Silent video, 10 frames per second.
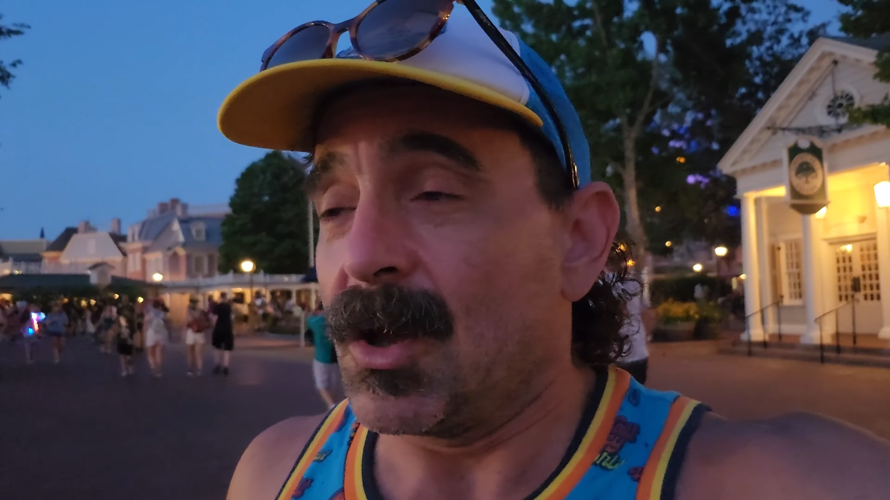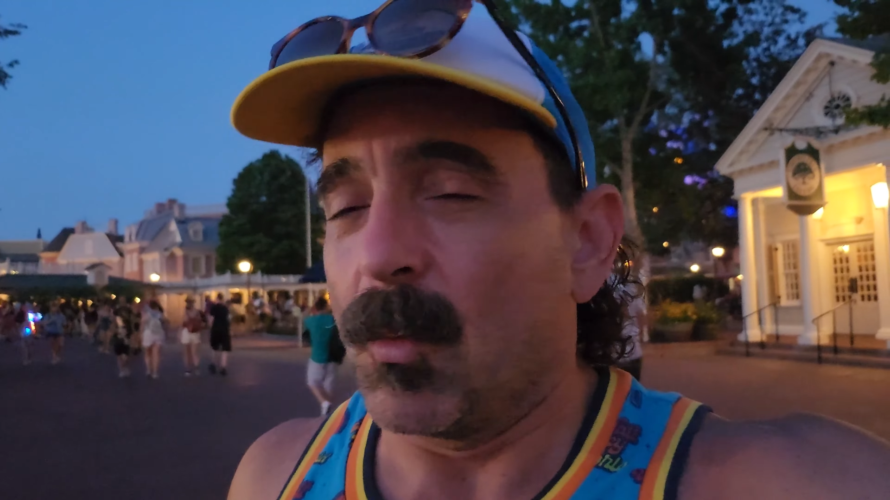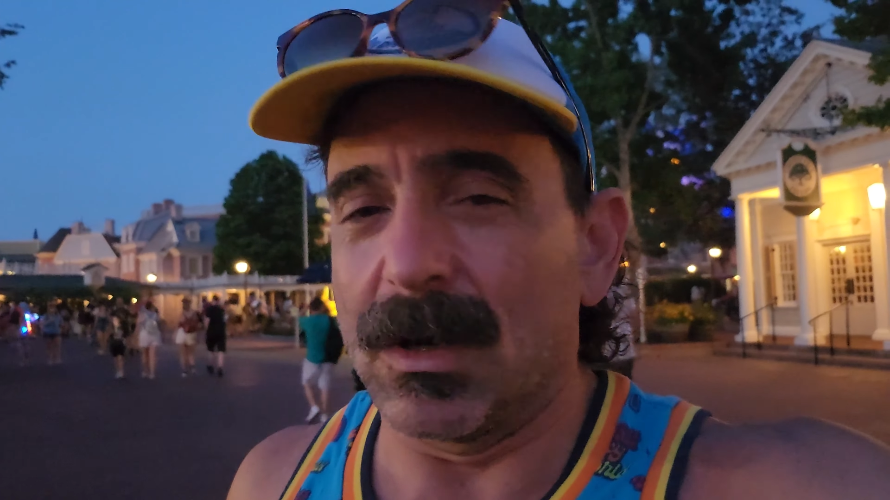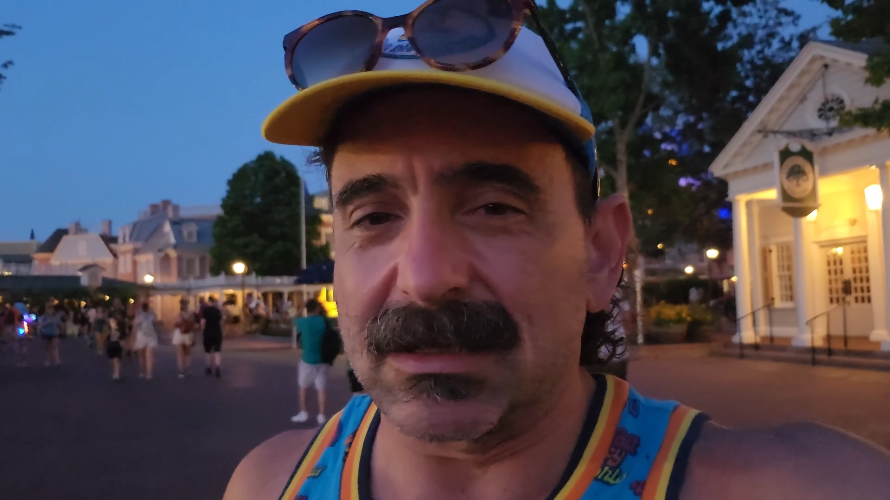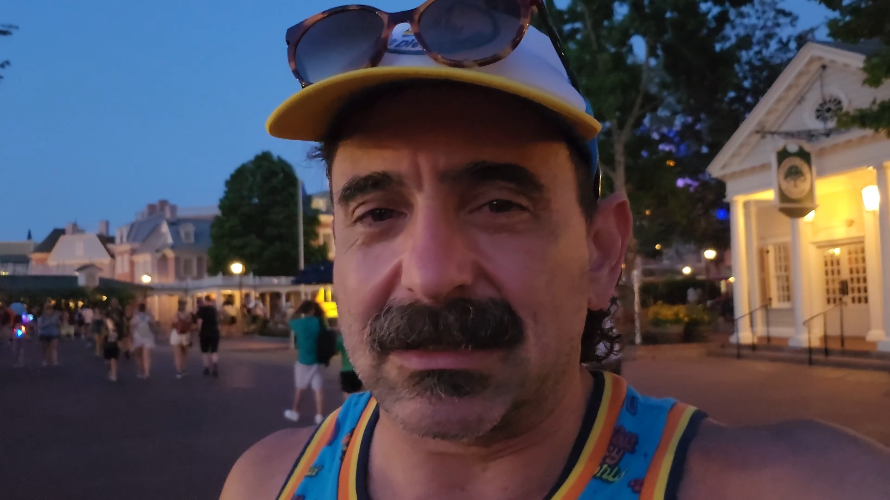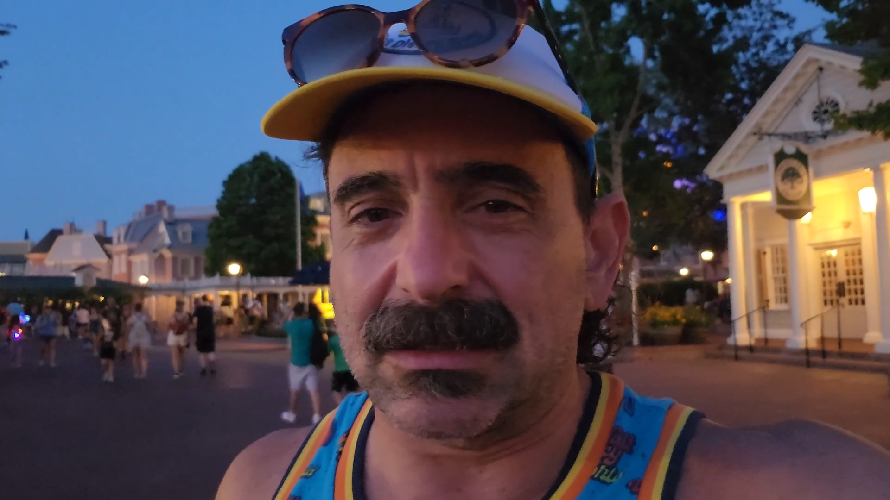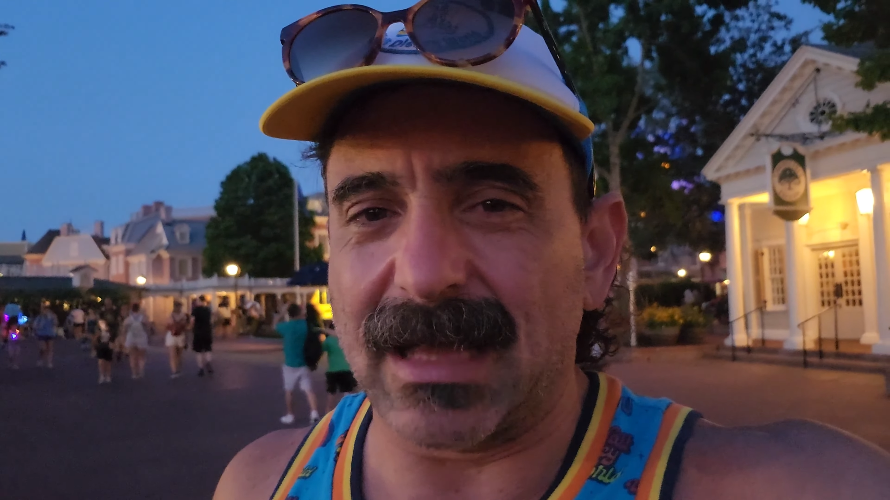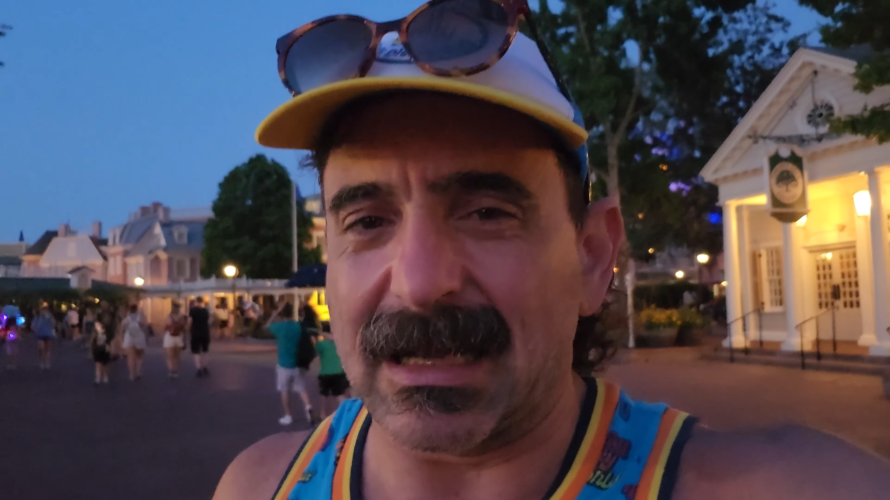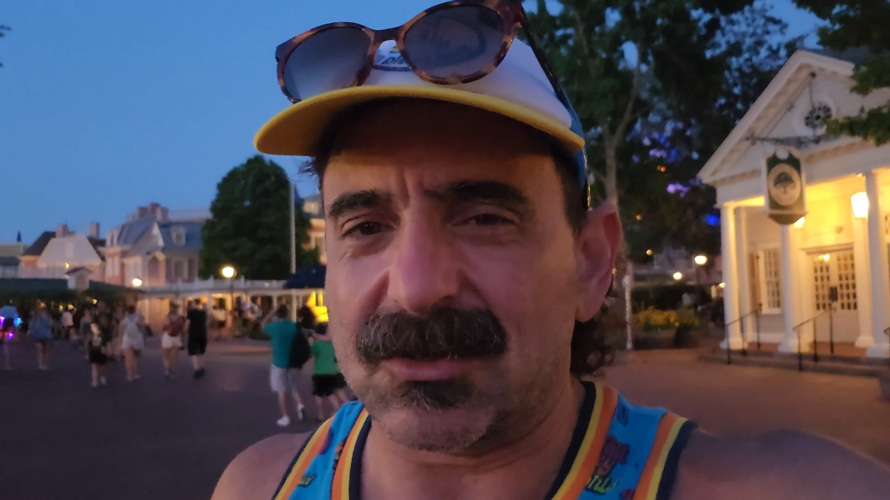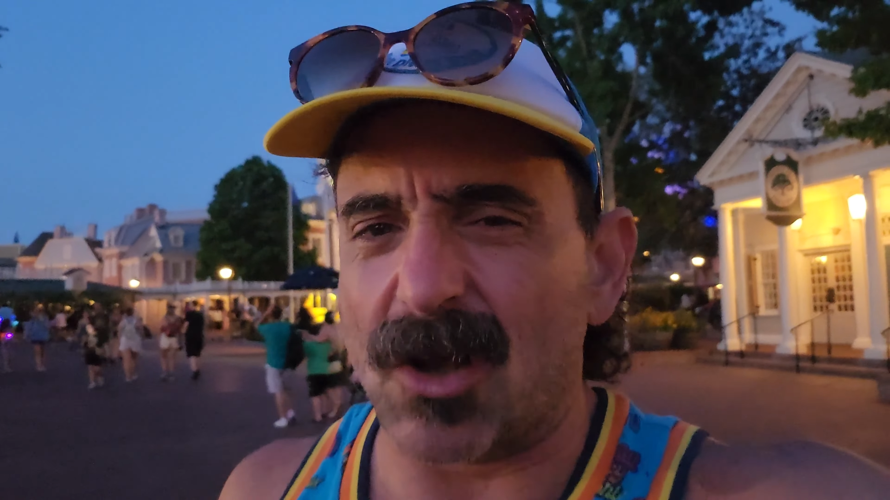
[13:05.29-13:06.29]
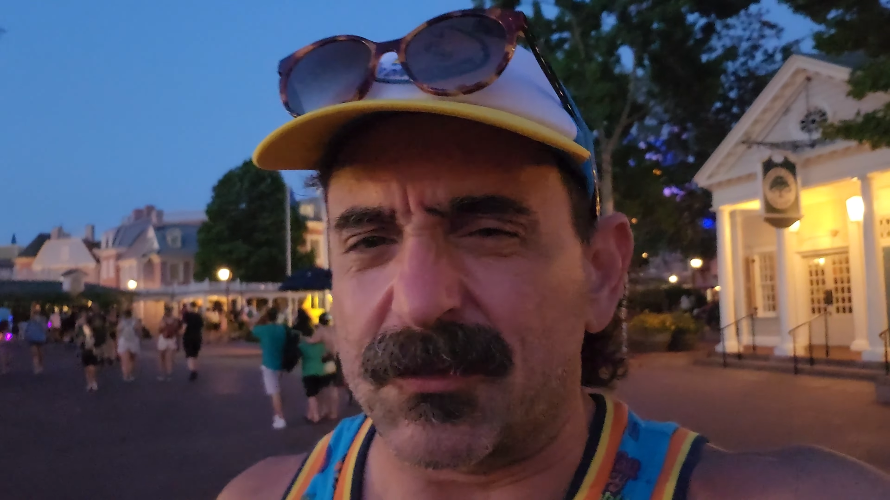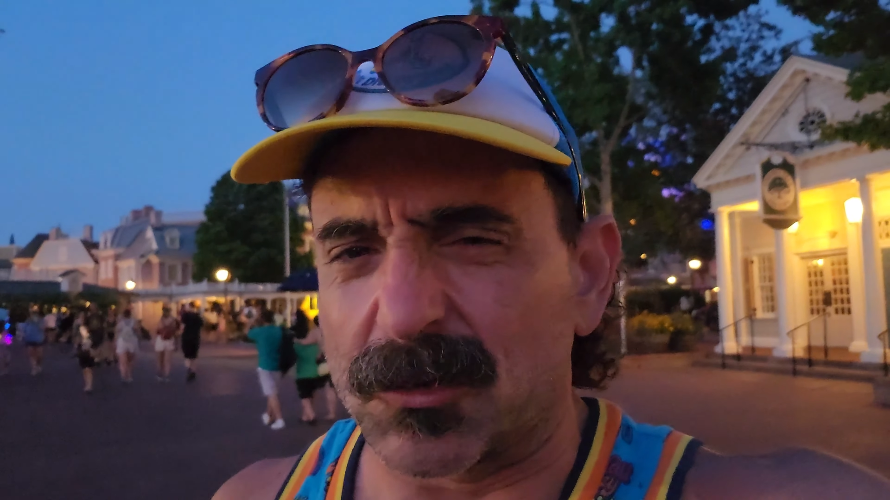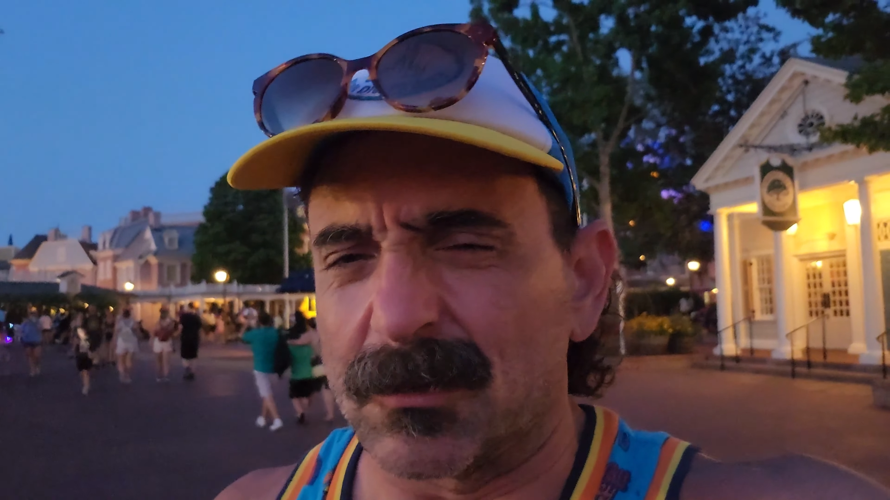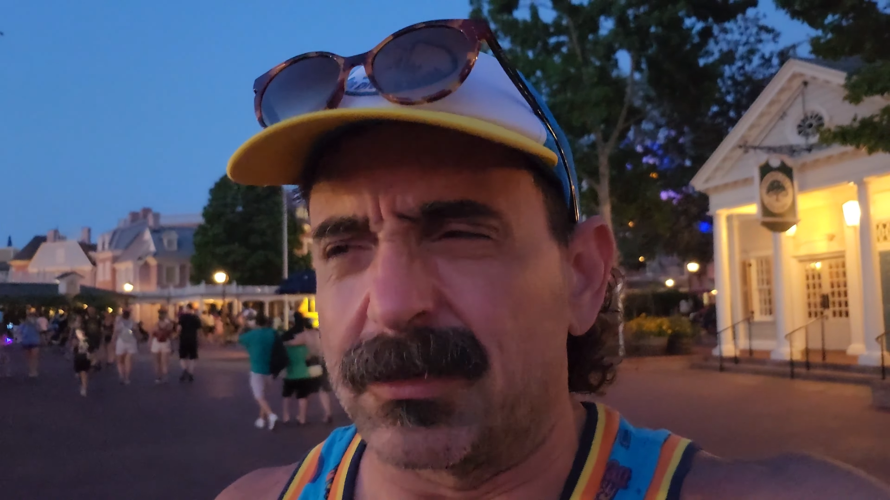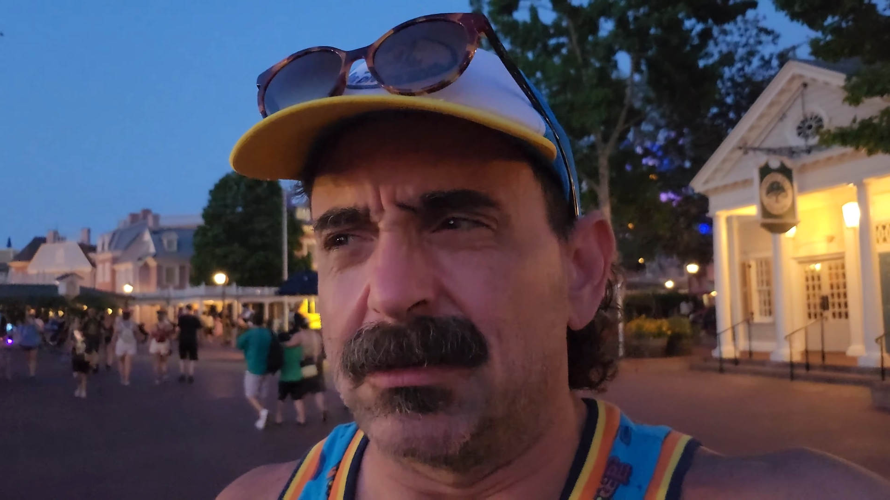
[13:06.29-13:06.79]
was like soft serve.